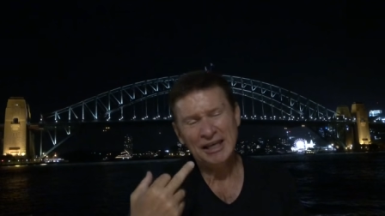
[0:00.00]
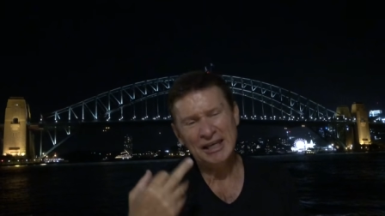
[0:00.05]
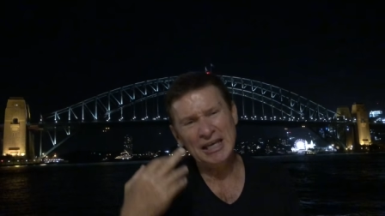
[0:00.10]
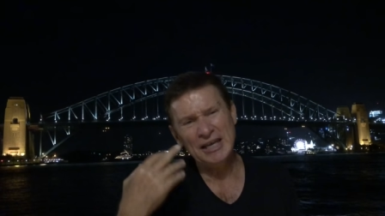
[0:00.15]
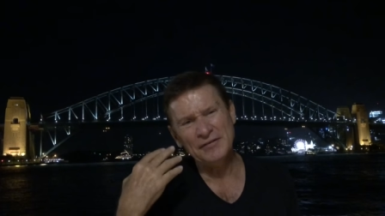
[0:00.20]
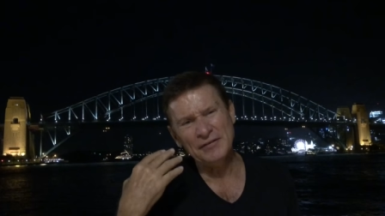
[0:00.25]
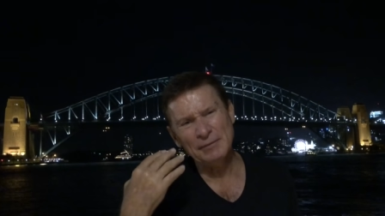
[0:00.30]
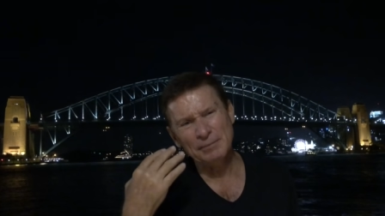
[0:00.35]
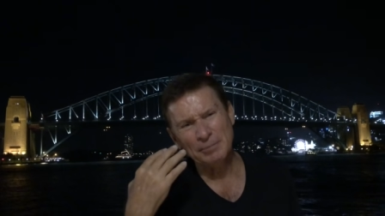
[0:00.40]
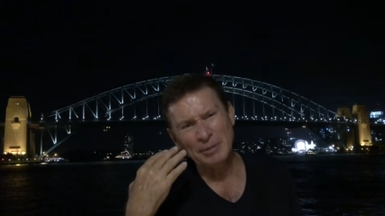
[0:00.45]

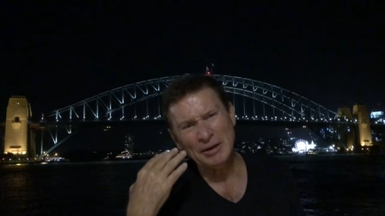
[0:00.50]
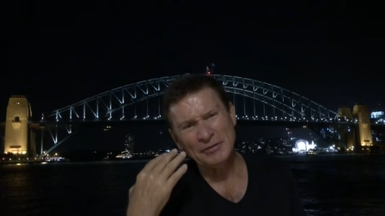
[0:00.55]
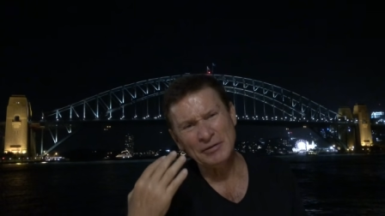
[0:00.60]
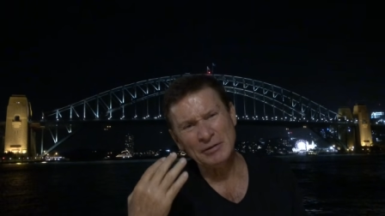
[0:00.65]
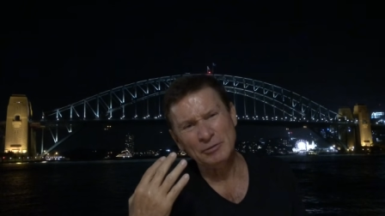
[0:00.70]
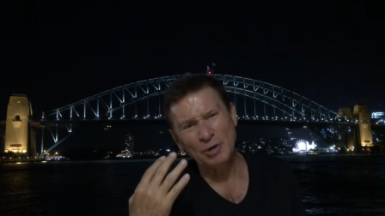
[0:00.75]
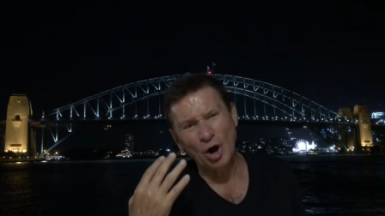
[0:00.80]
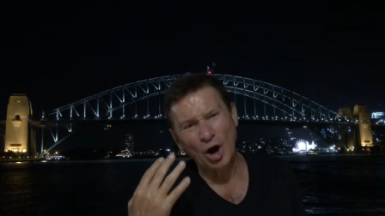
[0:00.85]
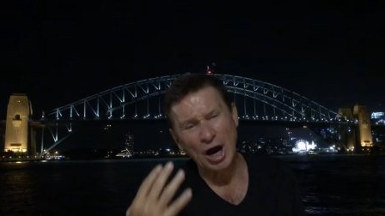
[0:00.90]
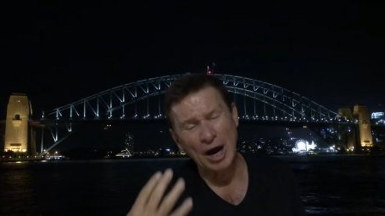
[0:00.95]
even,
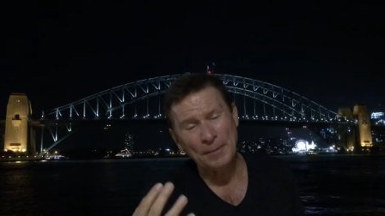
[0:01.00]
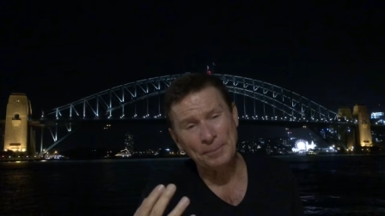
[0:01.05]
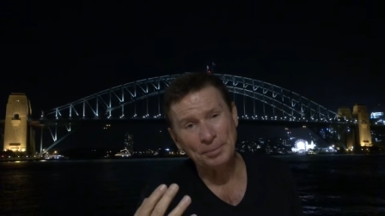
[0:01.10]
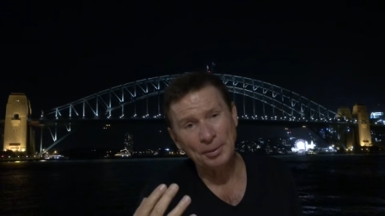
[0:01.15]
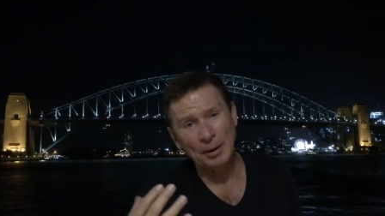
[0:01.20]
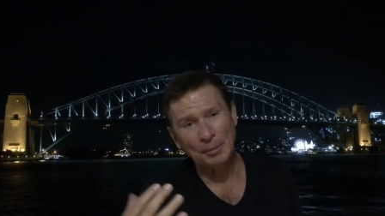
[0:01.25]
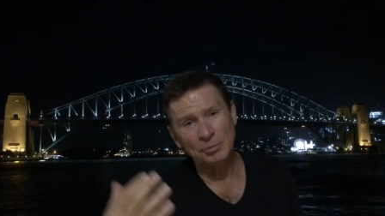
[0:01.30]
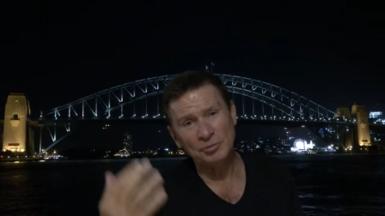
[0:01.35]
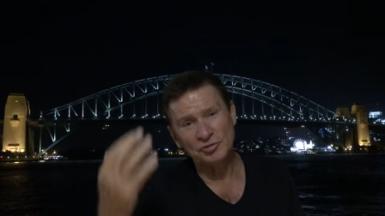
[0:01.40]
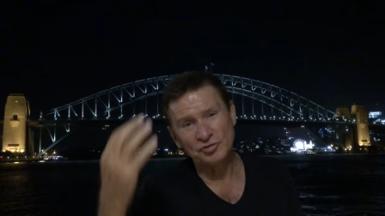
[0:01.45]
even eye
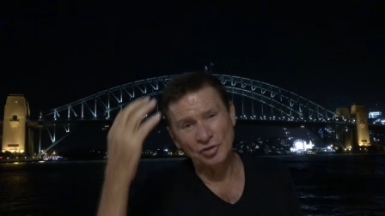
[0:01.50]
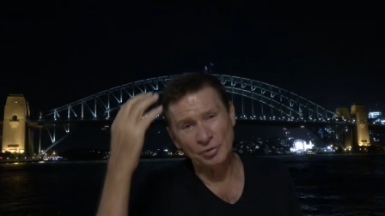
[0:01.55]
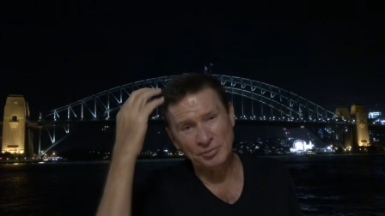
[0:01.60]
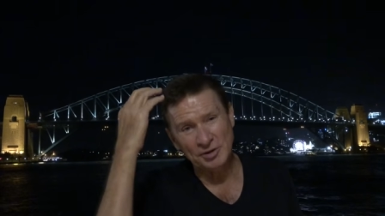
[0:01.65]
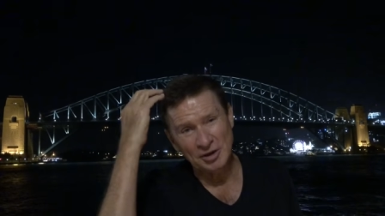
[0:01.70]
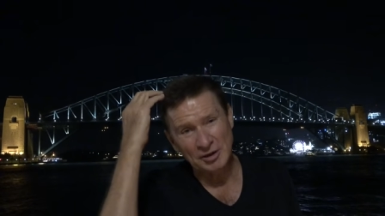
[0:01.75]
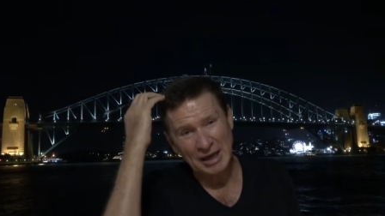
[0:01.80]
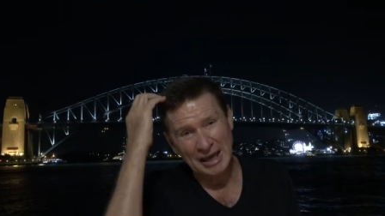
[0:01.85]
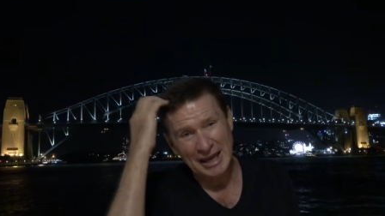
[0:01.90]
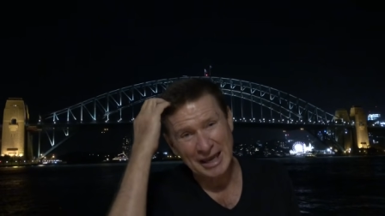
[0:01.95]
problems from
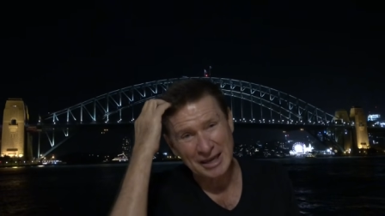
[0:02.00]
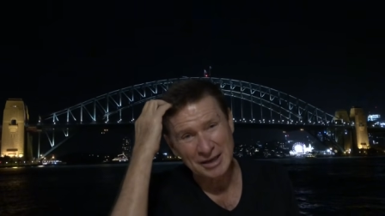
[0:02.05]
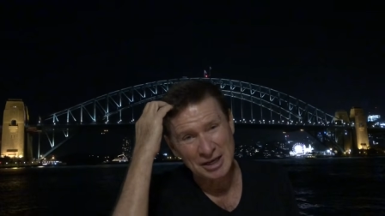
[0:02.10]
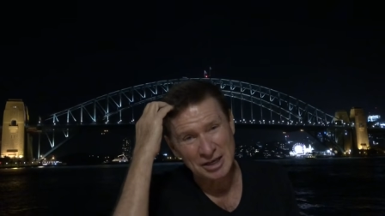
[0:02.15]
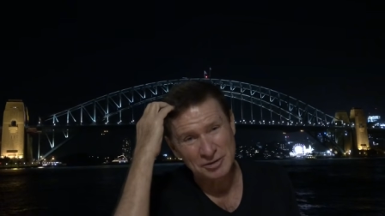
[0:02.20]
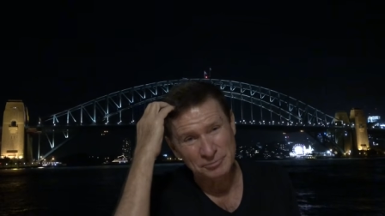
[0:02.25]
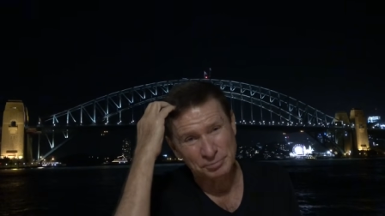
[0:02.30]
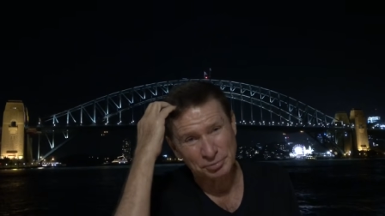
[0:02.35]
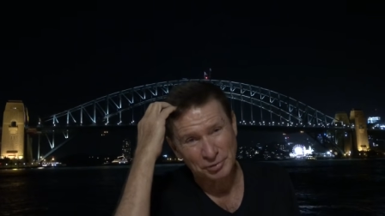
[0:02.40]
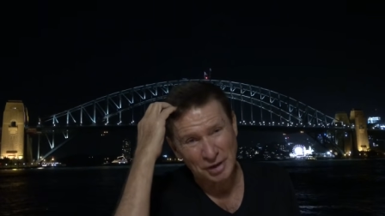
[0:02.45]

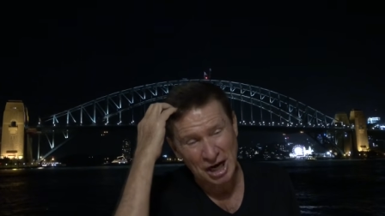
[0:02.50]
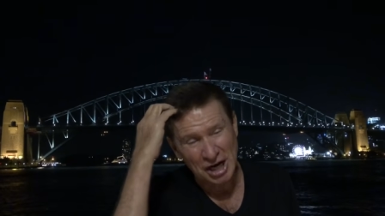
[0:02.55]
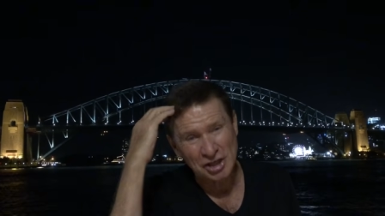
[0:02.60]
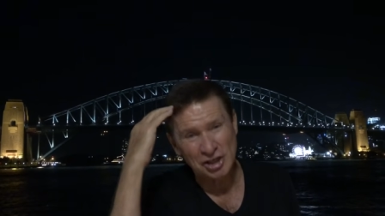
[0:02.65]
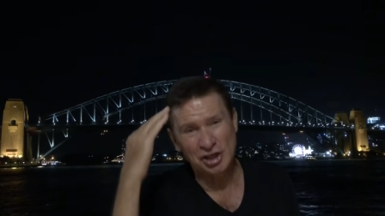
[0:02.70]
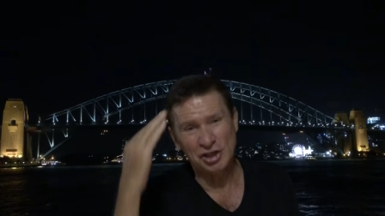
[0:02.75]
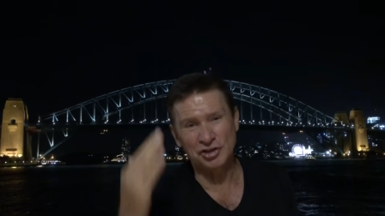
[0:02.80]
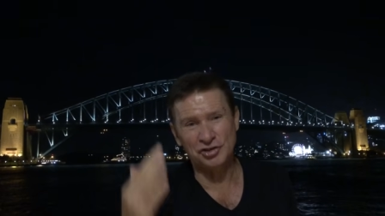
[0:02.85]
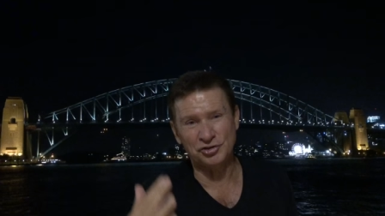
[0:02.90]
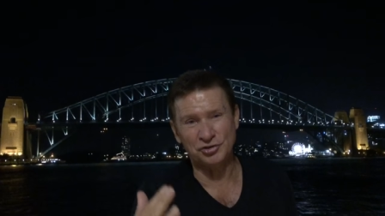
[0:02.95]
in
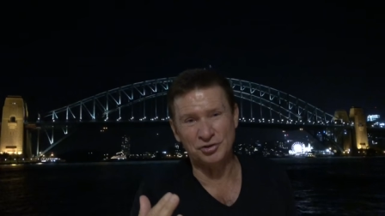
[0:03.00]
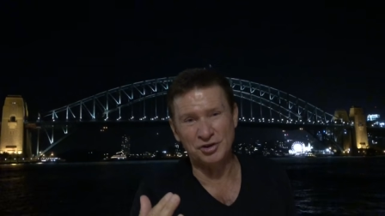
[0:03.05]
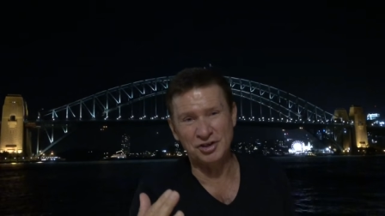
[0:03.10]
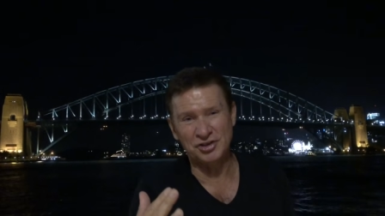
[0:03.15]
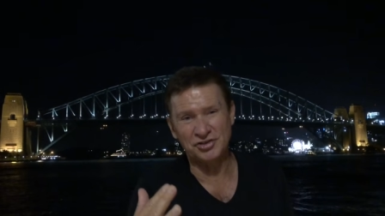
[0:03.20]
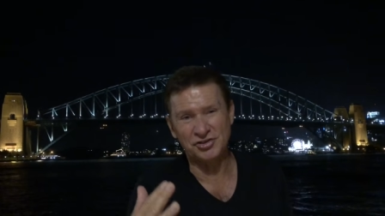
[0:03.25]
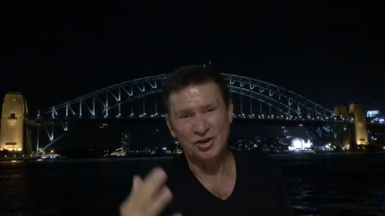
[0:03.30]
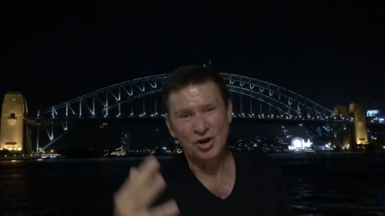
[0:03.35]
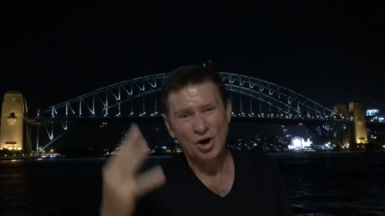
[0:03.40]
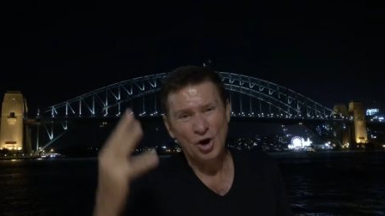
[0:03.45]
brain
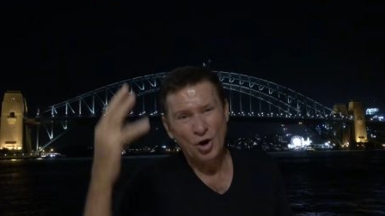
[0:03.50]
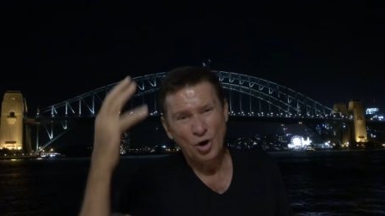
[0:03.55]
injuries